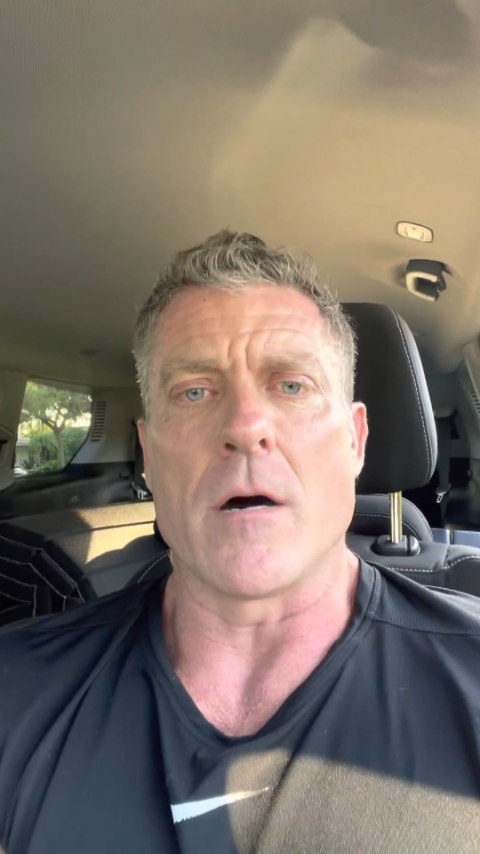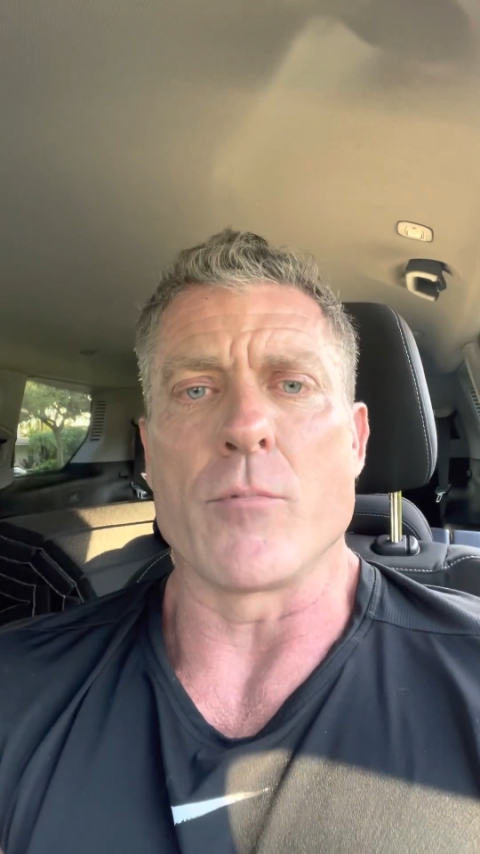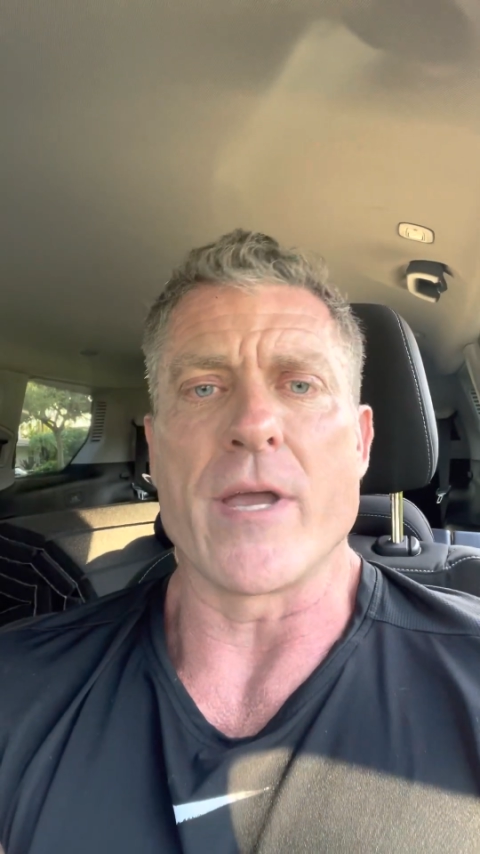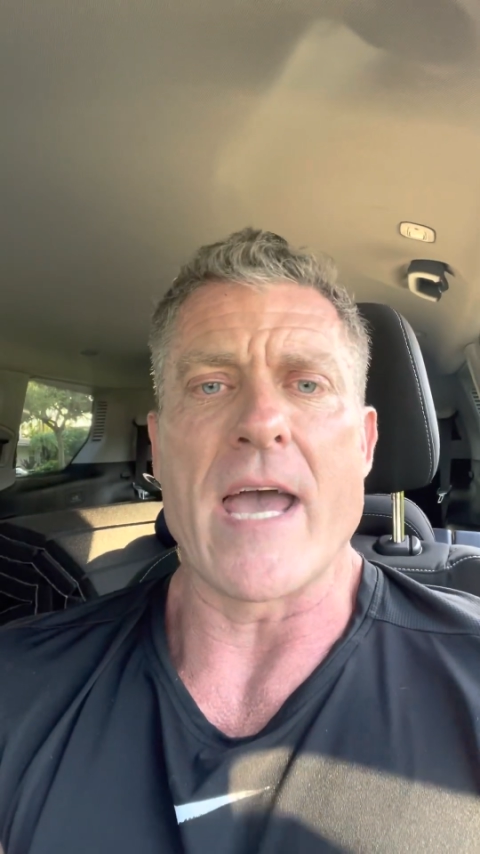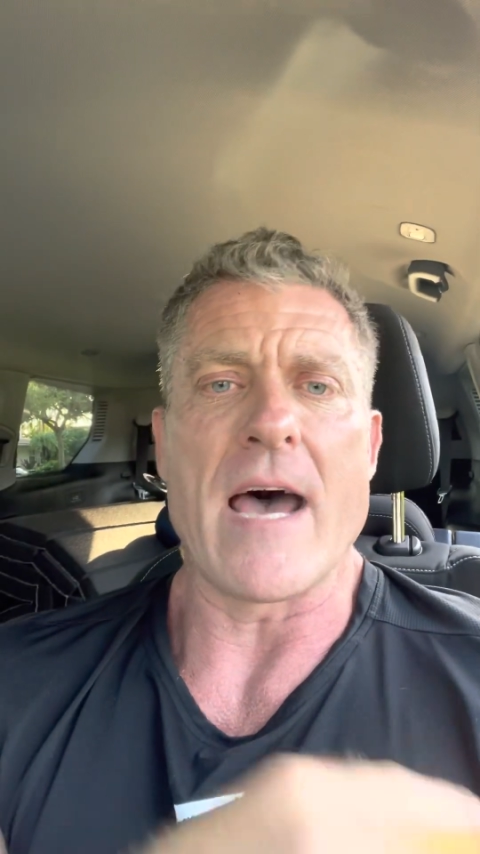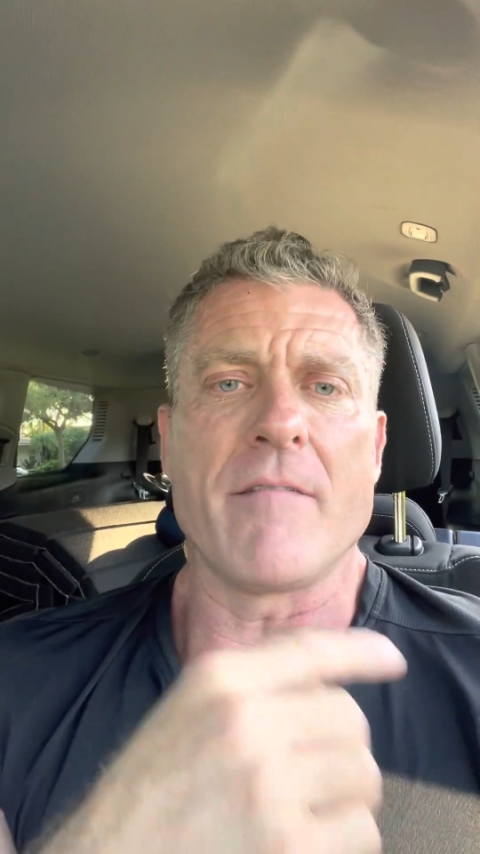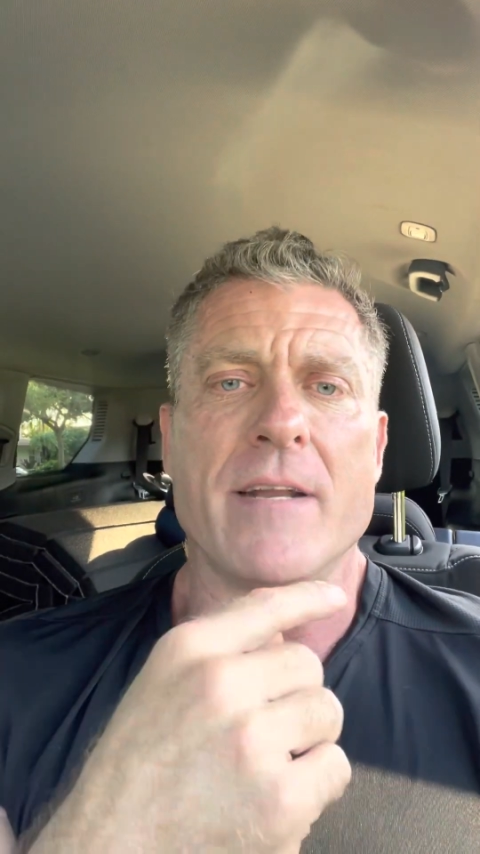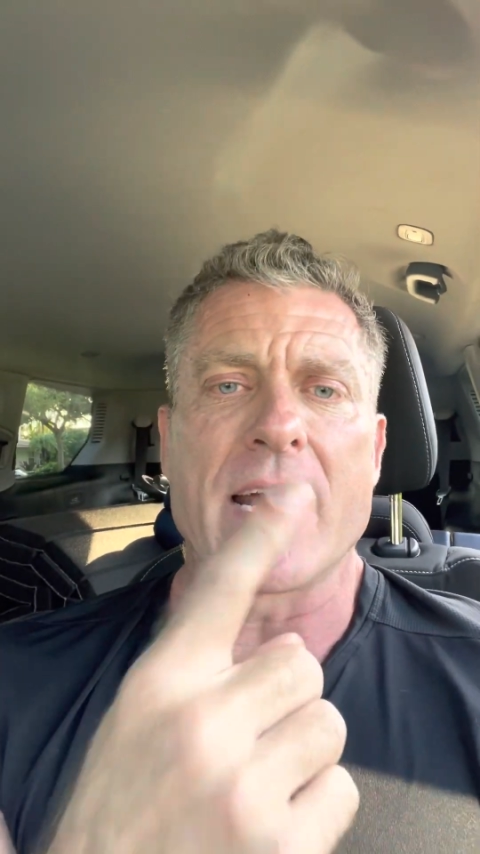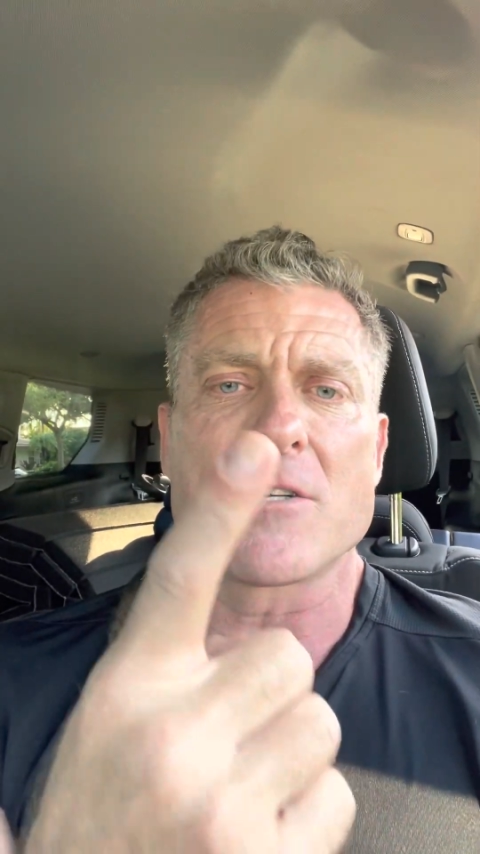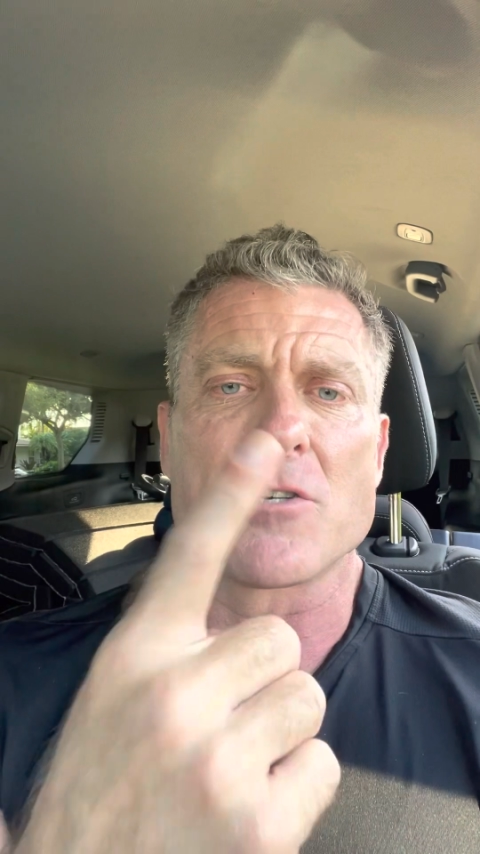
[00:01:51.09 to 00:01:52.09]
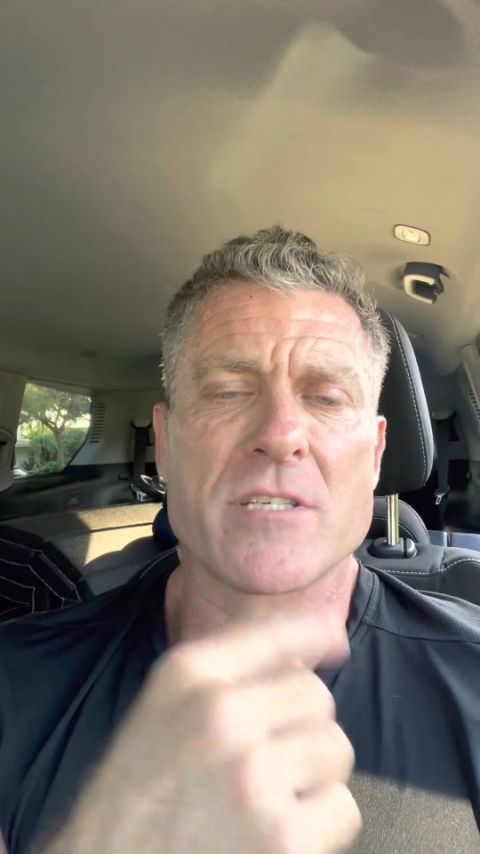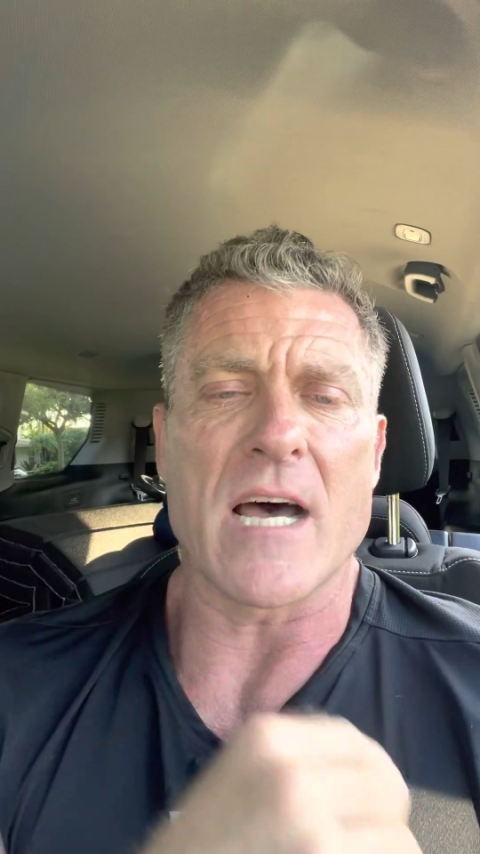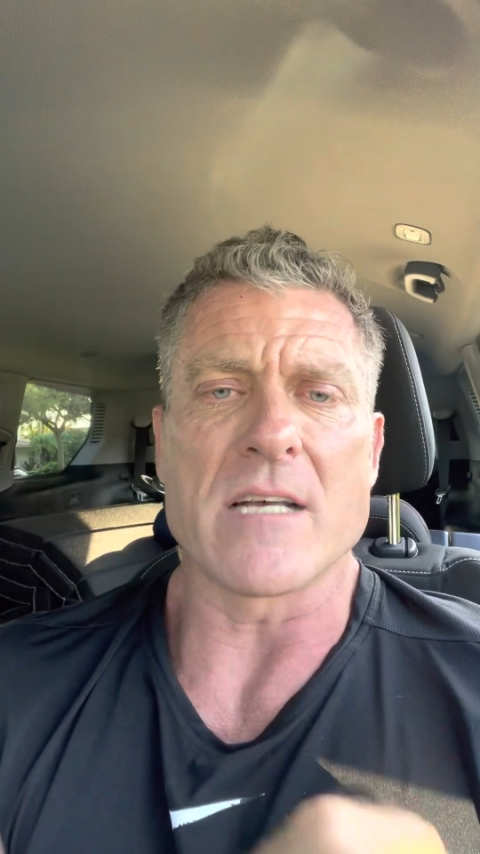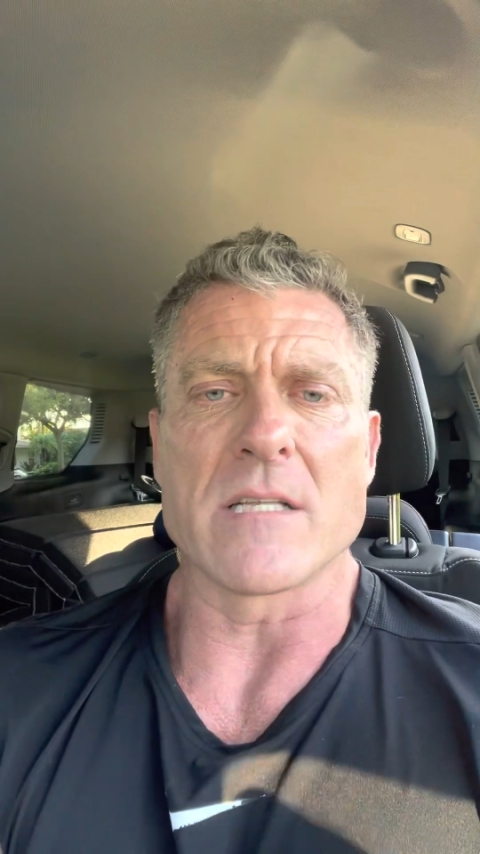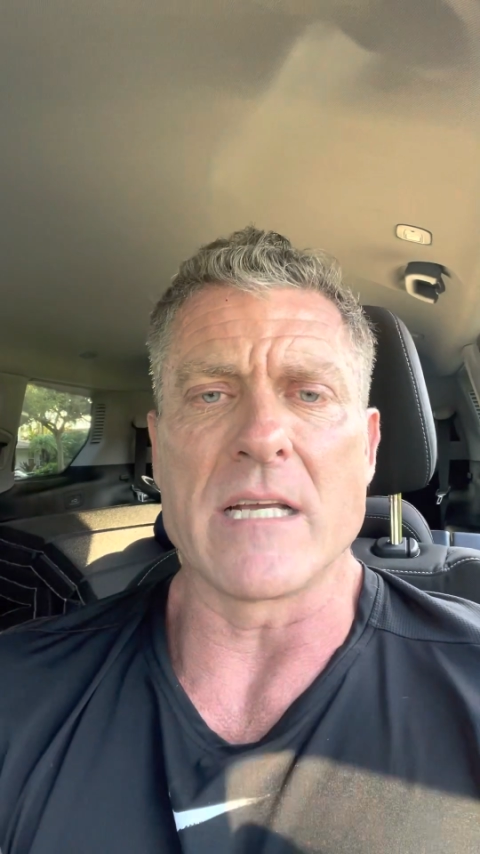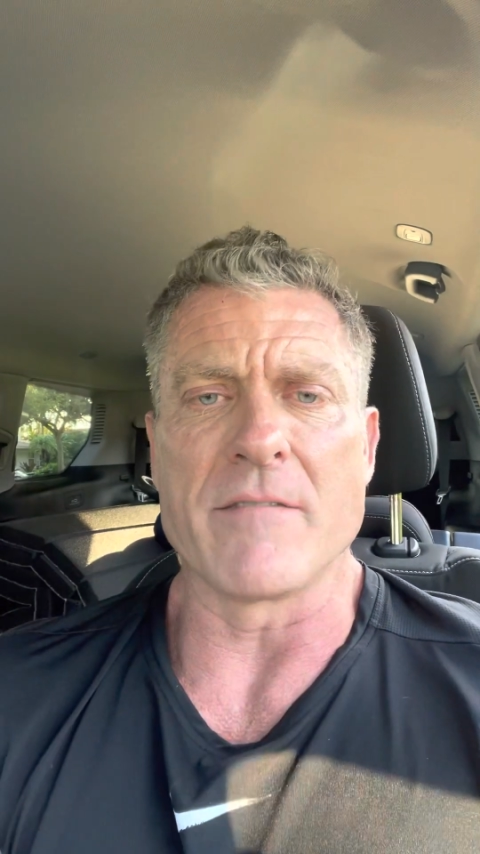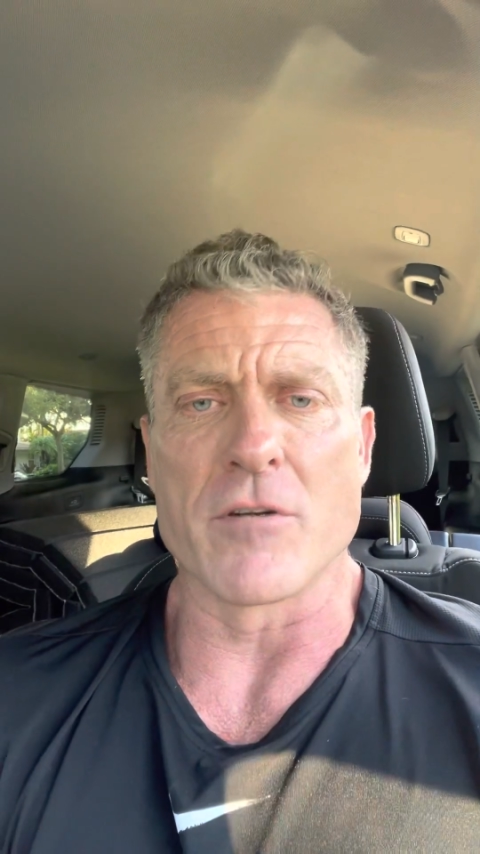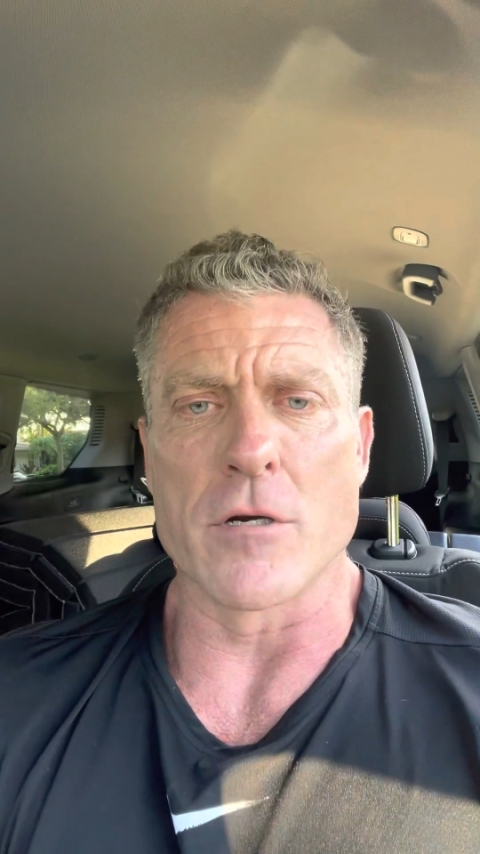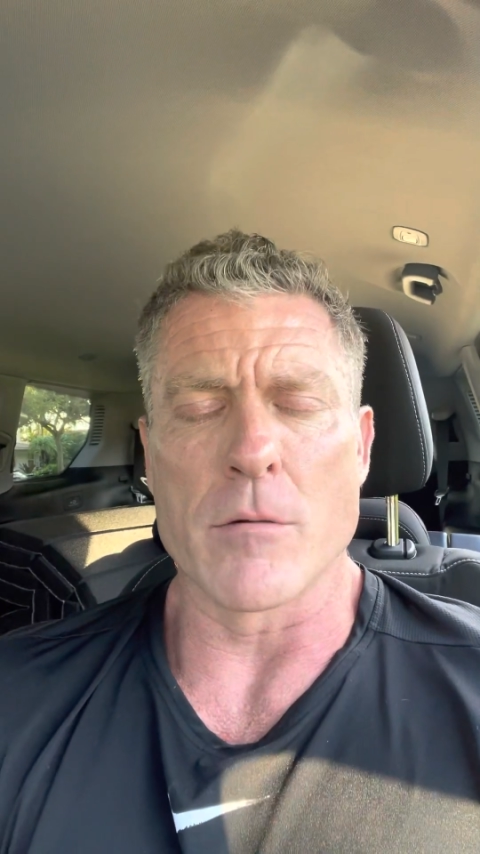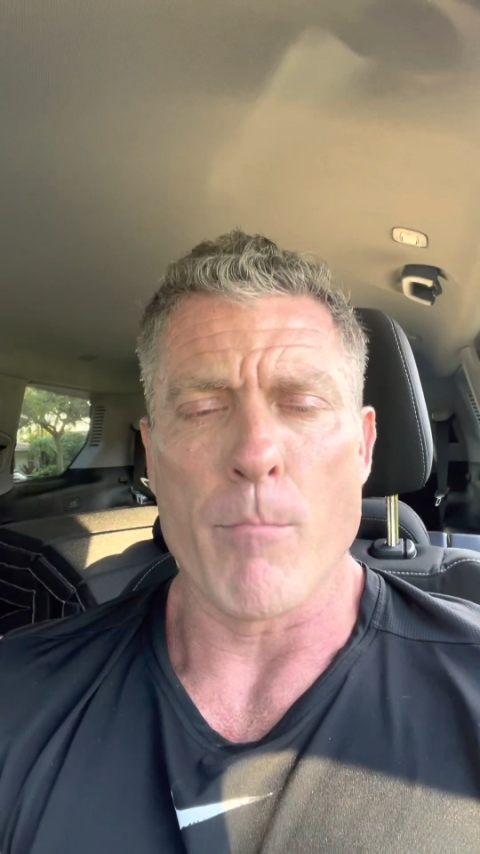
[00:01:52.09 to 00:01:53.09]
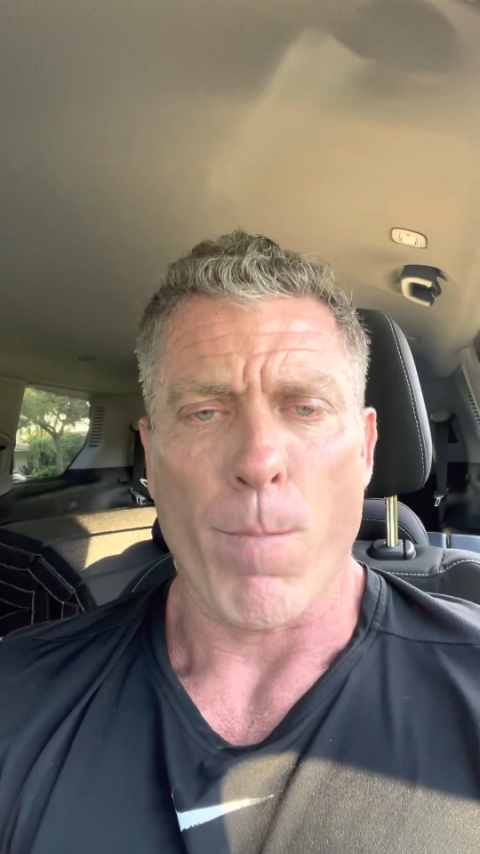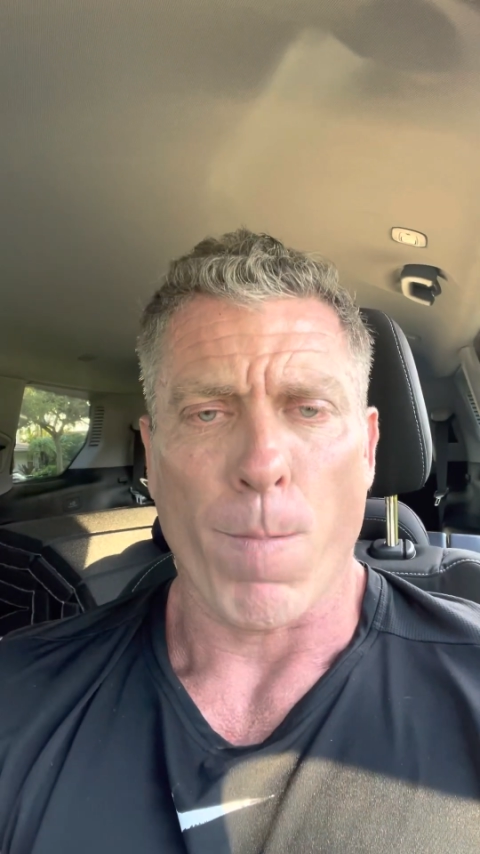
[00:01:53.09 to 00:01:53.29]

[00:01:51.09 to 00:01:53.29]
We have an exercise lever,